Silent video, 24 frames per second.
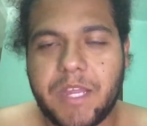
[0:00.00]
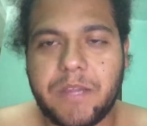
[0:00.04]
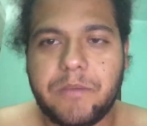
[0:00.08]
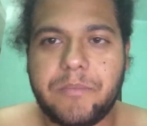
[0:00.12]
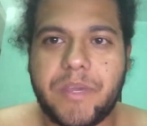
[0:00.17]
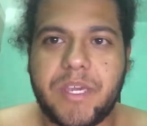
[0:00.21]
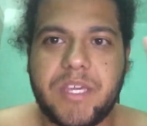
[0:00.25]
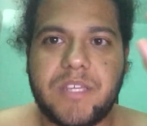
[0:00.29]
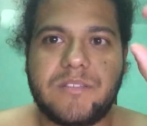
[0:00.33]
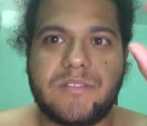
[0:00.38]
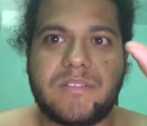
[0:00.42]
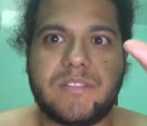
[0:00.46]

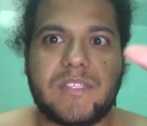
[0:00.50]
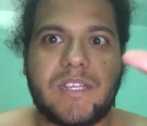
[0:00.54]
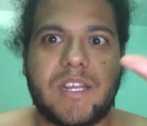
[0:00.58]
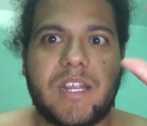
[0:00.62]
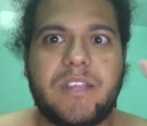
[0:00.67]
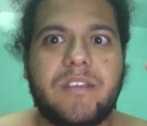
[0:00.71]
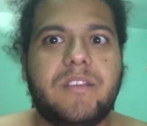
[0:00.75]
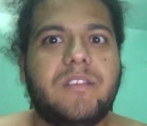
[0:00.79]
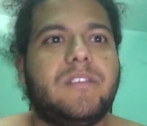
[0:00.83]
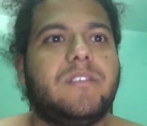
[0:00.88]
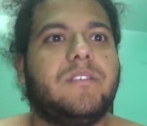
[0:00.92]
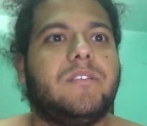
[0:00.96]
pages that
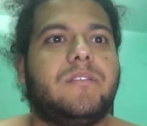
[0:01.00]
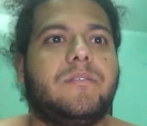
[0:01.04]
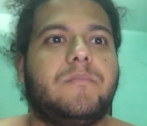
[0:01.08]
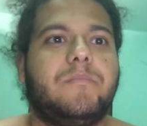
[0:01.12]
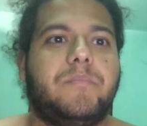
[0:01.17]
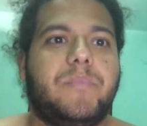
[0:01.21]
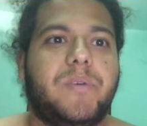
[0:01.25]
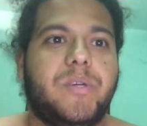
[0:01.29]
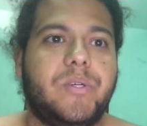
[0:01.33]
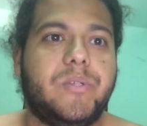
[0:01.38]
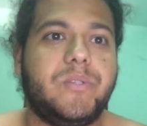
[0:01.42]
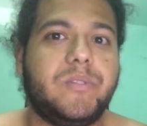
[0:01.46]
I need to
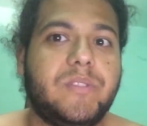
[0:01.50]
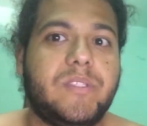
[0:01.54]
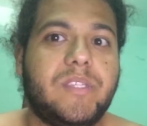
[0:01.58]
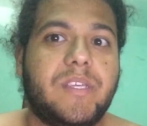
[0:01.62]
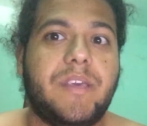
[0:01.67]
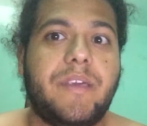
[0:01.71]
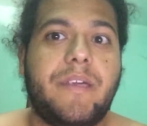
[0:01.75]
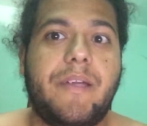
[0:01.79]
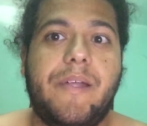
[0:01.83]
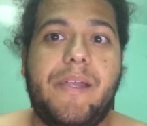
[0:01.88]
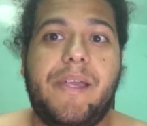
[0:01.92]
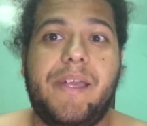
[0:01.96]
build
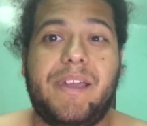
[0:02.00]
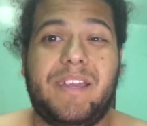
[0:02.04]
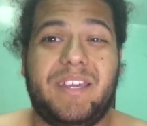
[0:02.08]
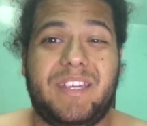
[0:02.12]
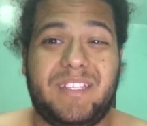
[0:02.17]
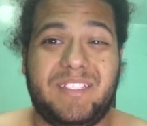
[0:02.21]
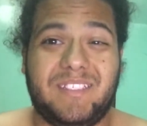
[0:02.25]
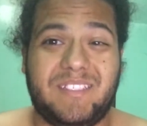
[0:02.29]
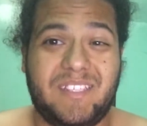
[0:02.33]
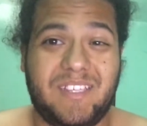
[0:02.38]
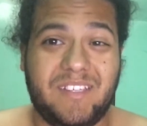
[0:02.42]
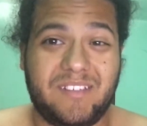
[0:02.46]

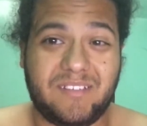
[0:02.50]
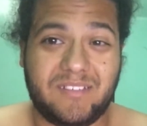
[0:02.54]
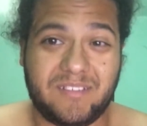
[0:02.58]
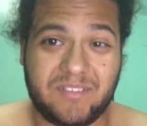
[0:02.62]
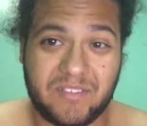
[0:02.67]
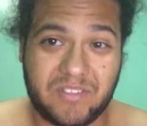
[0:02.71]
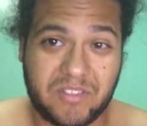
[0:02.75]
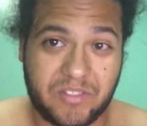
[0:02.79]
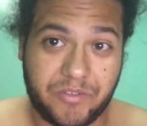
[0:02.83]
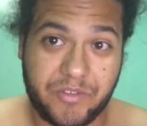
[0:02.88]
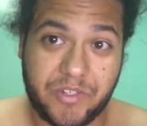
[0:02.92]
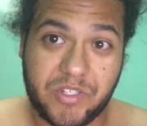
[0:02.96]
and take
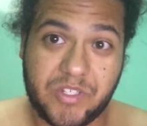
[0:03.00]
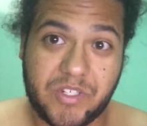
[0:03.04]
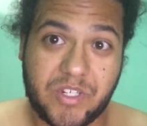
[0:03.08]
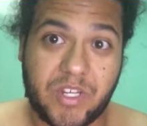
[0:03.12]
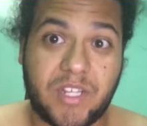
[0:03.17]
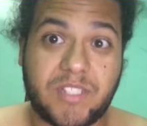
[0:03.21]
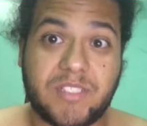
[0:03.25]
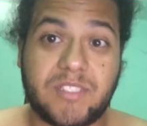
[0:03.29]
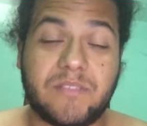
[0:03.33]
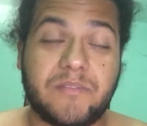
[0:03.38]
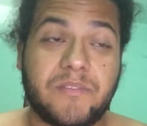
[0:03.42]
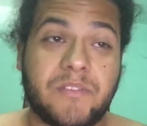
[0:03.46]

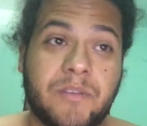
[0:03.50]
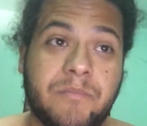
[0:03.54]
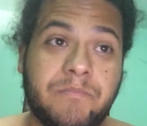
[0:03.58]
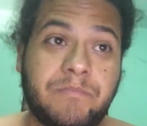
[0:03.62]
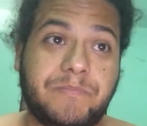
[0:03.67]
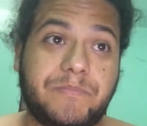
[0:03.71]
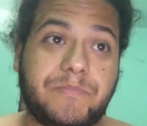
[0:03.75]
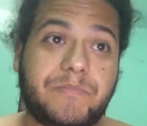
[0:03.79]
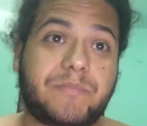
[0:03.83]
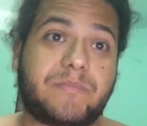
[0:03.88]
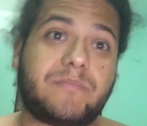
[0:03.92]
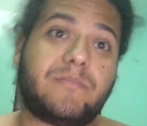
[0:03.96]
screenshots of them,
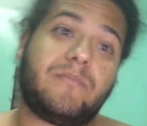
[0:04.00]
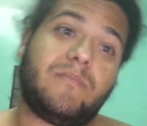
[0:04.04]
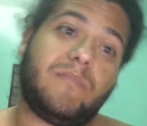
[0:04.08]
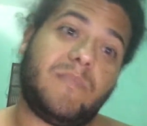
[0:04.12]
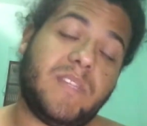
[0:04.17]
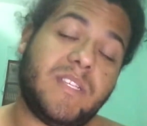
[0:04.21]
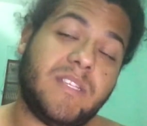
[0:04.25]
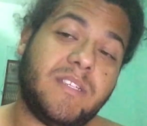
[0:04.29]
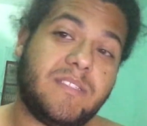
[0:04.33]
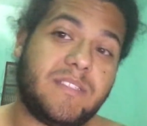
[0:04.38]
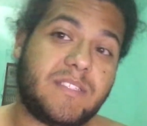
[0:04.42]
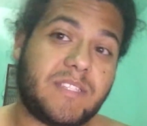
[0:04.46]

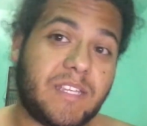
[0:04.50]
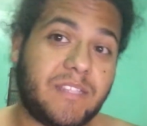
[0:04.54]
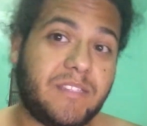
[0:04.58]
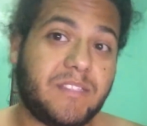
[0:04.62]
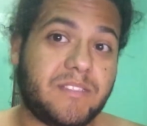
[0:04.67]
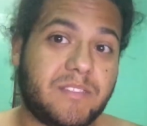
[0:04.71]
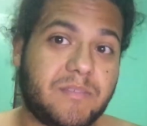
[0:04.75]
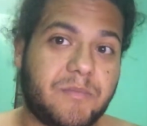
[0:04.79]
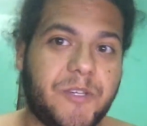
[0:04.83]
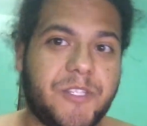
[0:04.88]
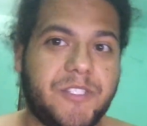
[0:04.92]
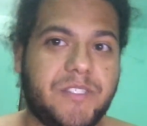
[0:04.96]
send
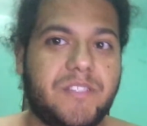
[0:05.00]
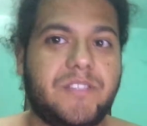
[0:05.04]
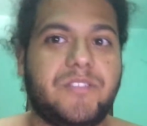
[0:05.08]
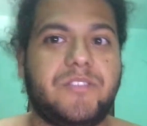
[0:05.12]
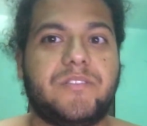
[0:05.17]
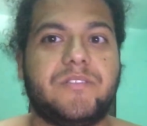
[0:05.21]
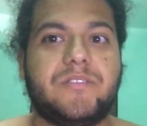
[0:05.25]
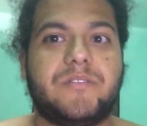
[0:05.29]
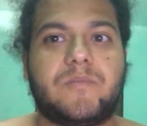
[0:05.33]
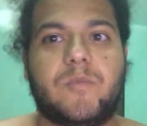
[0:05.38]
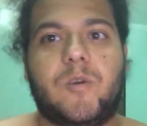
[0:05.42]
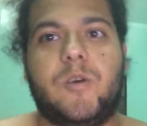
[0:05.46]
it to my
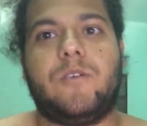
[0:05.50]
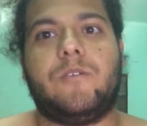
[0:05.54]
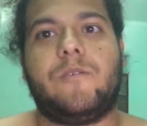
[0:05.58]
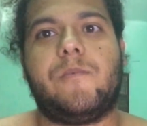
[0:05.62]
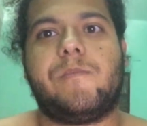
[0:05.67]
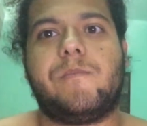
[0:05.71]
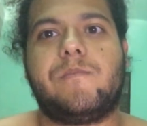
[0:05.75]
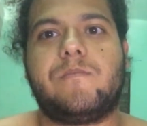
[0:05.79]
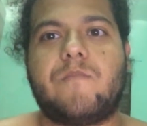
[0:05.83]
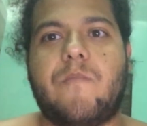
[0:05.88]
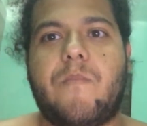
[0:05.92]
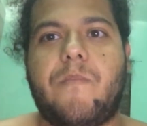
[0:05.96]
teacher as well,
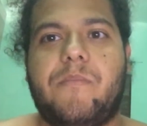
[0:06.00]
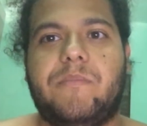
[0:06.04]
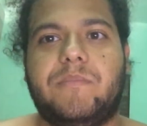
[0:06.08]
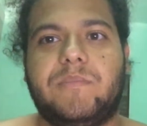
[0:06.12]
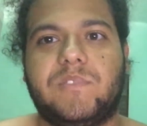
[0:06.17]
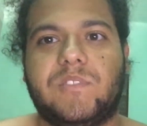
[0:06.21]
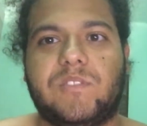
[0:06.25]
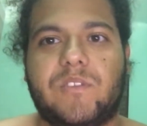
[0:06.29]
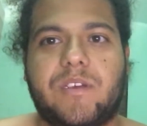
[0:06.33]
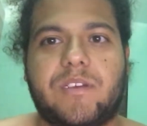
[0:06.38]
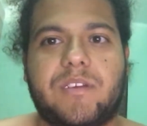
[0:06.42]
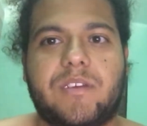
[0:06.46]

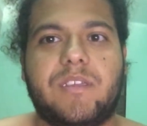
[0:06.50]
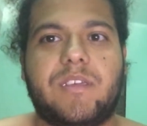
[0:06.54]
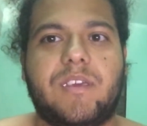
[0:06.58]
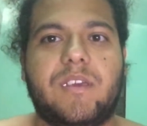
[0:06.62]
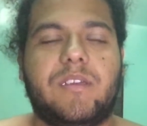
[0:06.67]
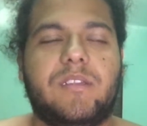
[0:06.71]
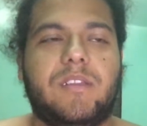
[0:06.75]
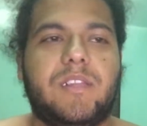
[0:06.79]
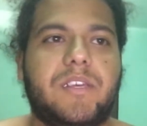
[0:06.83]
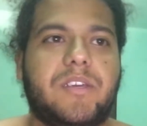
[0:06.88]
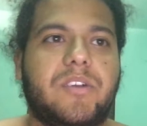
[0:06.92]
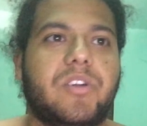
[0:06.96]
so I could
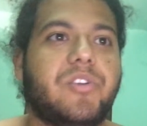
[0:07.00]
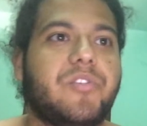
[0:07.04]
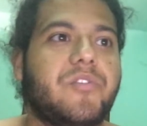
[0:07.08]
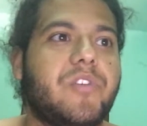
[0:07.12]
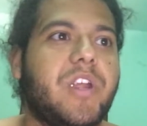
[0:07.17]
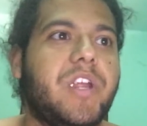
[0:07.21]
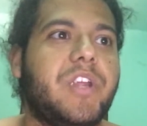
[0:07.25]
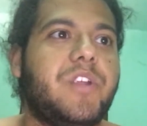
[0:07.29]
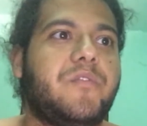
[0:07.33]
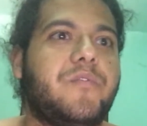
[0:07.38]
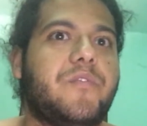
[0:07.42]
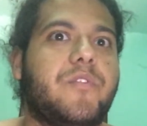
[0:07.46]
get like a
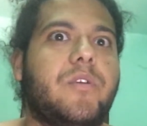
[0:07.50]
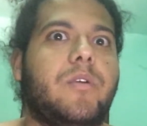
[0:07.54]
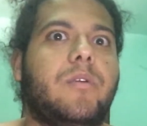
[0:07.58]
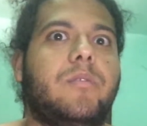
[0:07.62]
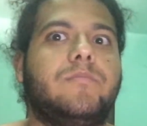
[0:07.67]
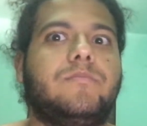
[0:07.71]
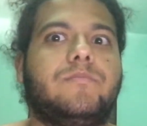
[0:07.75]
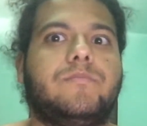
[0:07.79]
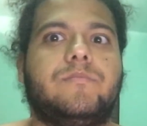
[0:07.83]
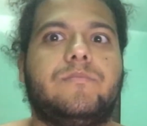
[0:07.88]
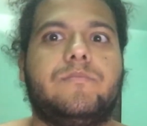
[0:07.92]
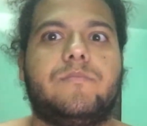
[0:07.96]
grade
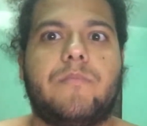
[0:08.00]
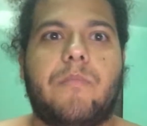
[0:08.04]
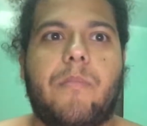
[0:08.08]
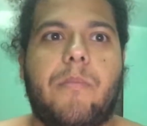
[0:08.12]
from